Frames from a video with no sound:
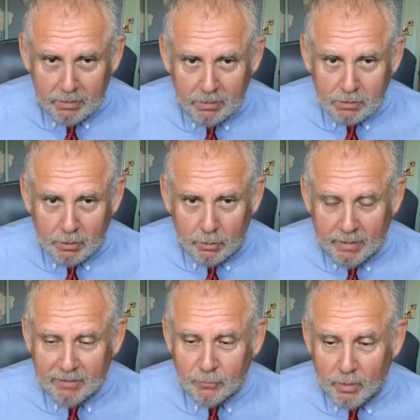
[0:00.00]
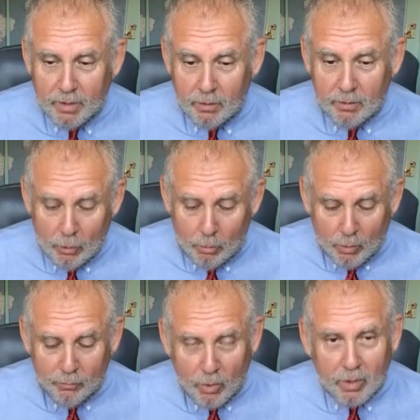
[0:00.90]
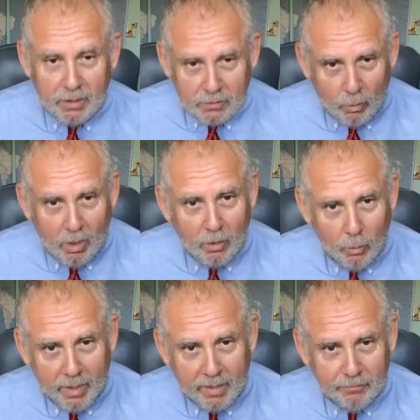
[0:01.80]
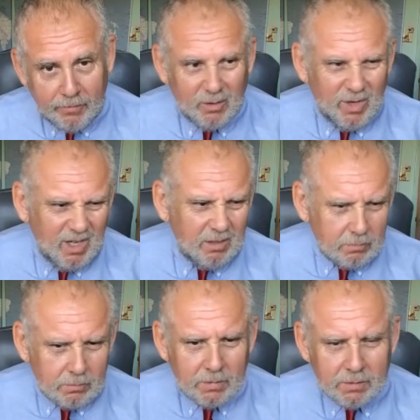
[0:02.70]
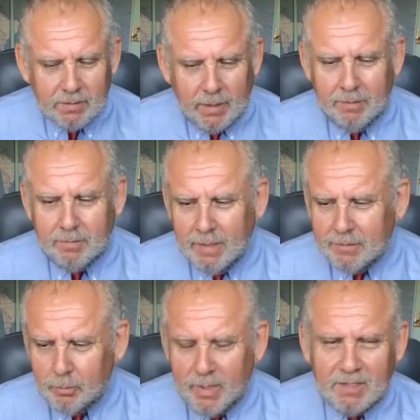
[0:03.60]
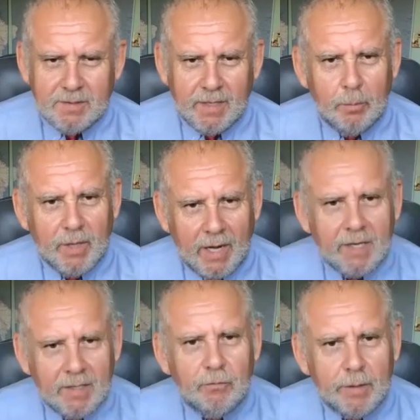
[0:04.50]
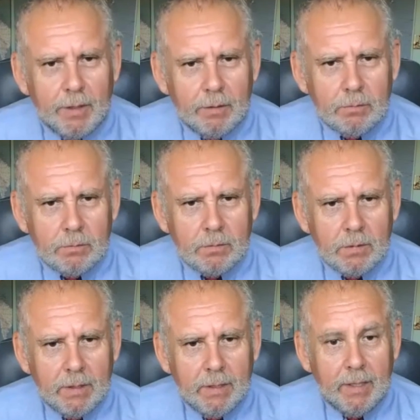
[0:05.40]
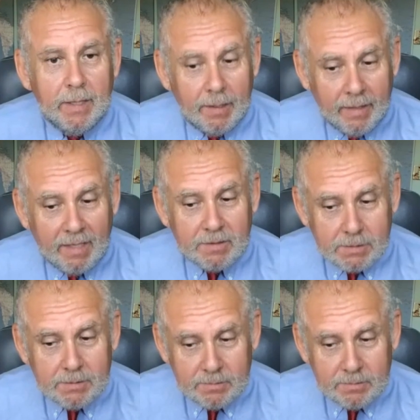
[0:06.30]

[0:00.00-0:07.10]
So that's where both parties walk away feeling, well, it's not the best thing, but I can live with it. And that's